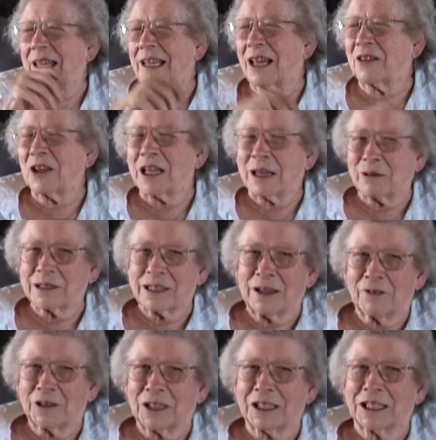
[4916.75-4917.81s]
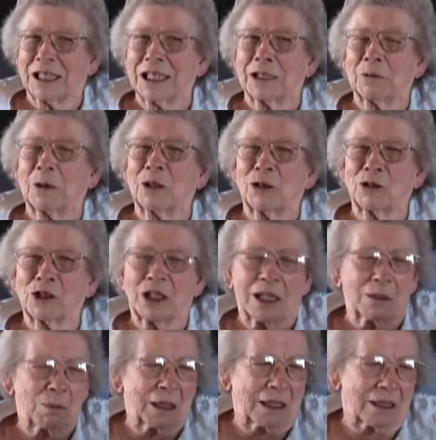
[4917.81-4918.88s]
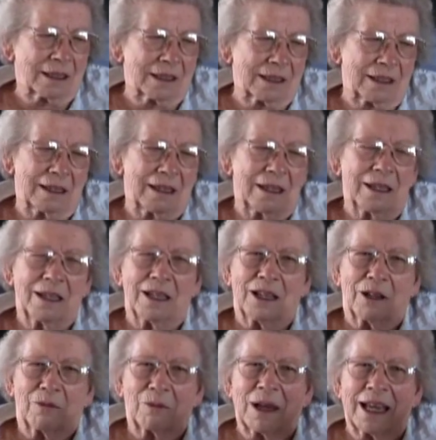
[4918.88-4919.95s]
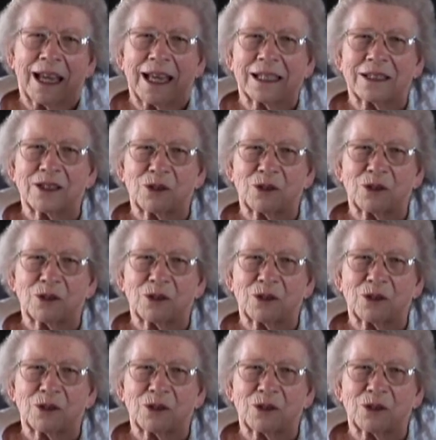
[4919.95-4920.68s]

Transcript: and I thought I was never going to get them crocheted because my hands